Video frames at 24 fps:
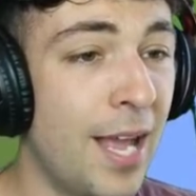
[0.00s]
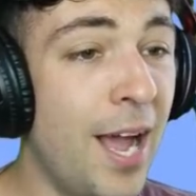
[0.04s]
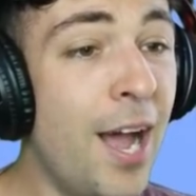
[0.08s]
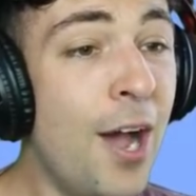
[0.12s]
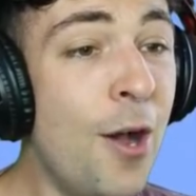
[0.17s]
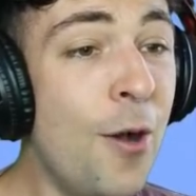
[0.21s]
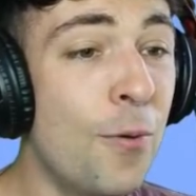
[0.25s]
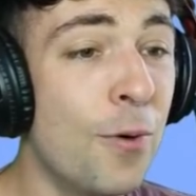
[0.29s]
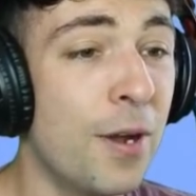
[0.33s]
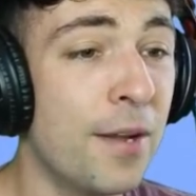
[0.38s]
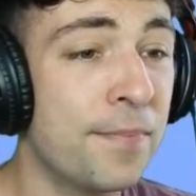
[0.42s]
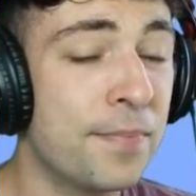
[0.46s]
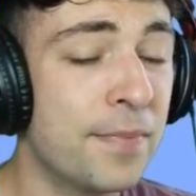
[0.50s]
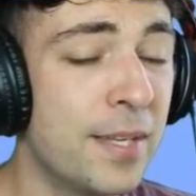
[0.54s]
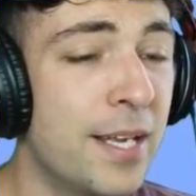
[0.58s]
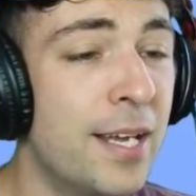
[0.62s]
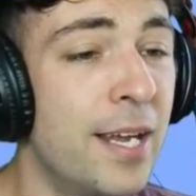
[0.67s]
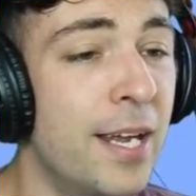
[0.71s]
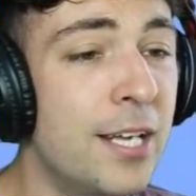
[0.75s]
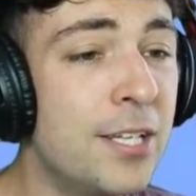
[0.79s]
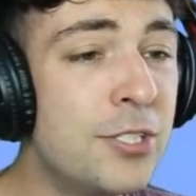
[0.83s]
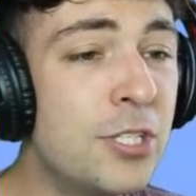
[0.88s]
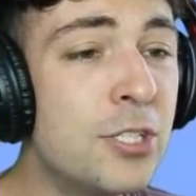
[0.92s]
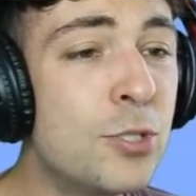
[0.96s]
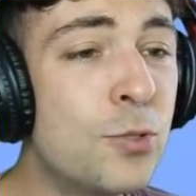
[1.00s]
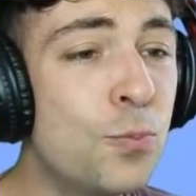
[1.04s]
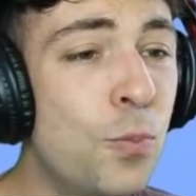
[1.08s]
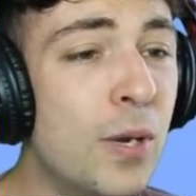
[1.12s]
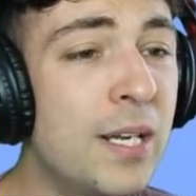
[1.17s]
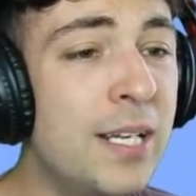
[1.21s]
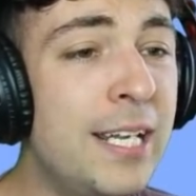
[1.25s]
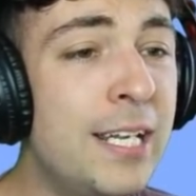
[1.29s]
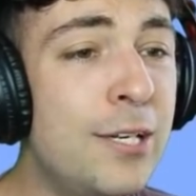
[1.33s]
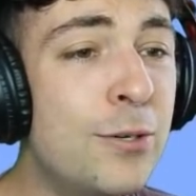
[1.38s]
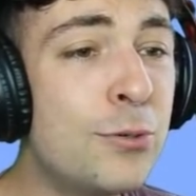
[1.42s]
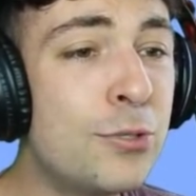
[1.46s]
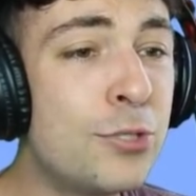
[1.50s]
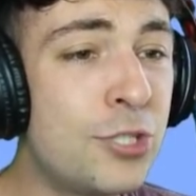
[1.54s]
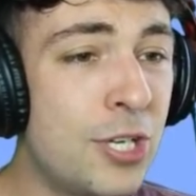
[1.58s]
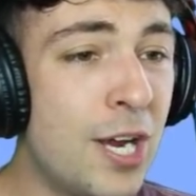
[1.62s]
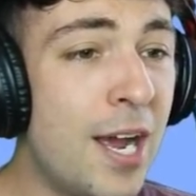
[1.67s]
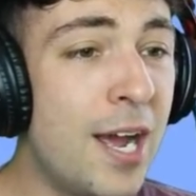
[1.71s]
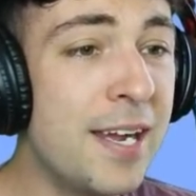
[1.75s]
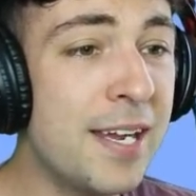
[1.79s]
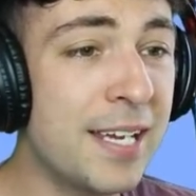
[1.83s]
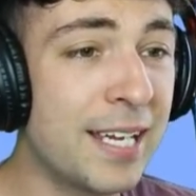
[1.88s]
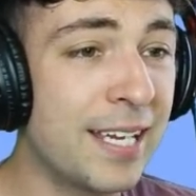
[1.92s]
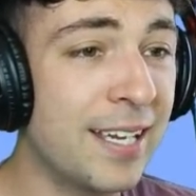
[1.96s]
Oh, it's just one little
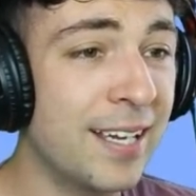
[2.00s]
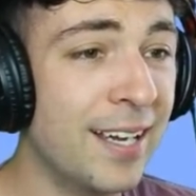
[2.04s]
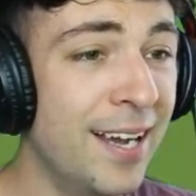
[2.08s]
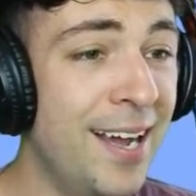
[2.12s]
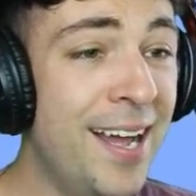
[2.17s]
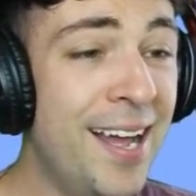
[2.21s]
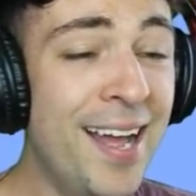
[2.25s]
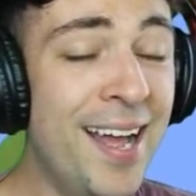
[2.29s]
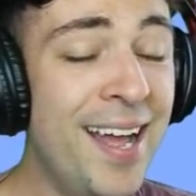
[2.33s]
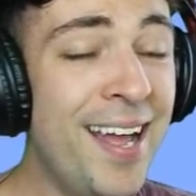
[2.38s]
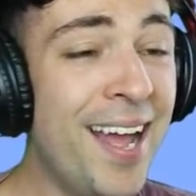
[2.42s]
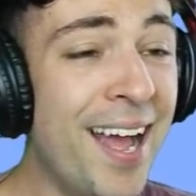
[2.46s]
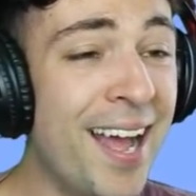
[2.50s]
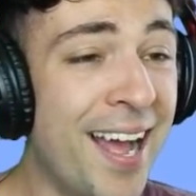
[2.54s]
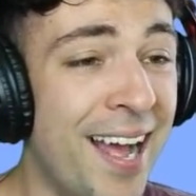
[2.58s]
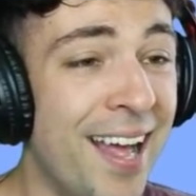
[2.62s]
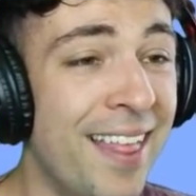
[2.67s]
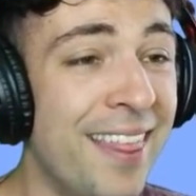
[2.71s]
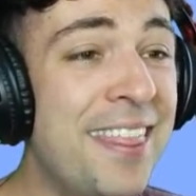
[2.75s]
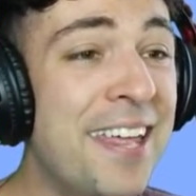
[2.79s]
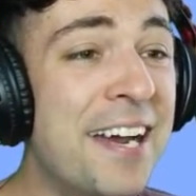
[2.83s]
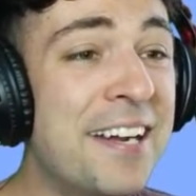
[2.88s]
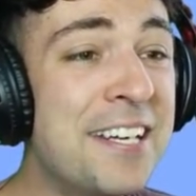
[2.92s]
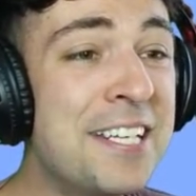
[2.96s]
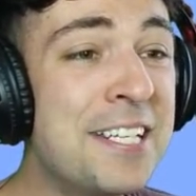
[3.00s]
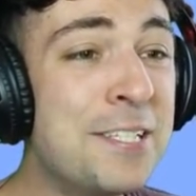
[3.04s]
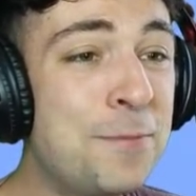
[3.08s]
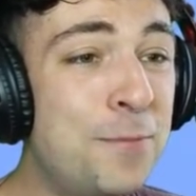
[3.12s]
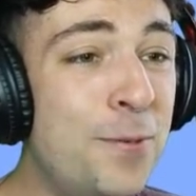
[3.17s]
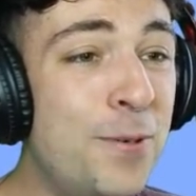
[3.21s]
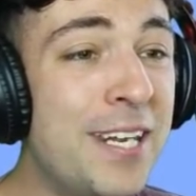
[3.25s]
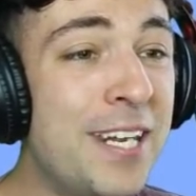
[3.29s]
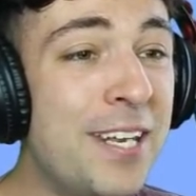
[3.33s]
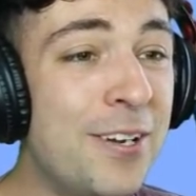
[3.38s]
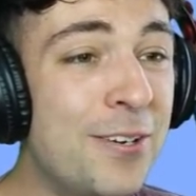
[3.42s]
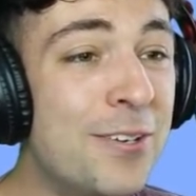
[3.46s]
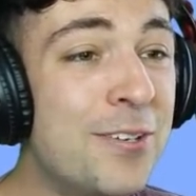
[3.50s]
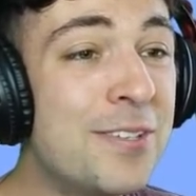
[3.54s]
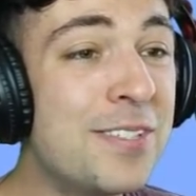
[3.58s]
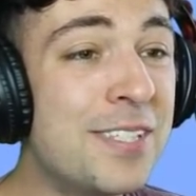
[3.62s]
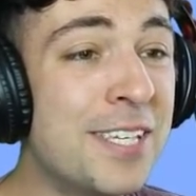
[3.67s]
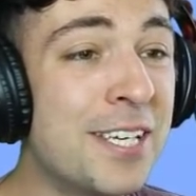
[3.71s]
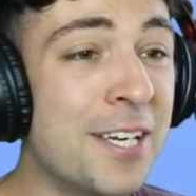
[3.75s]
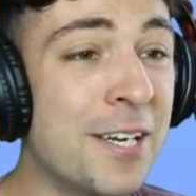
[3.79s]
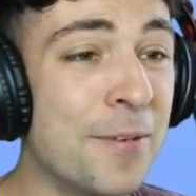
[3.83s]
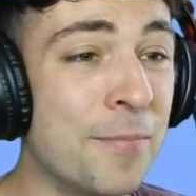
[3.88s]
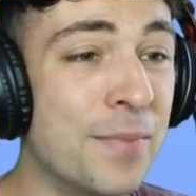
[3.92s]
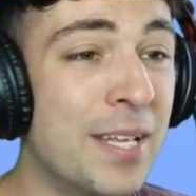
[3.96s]
chunk. That is pretty
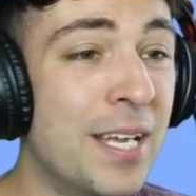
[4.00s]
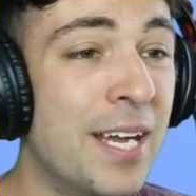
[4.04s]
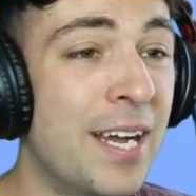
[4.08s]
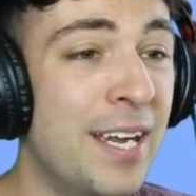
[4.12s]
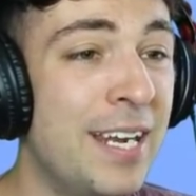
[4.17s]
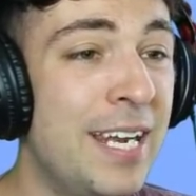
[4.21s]
awesome.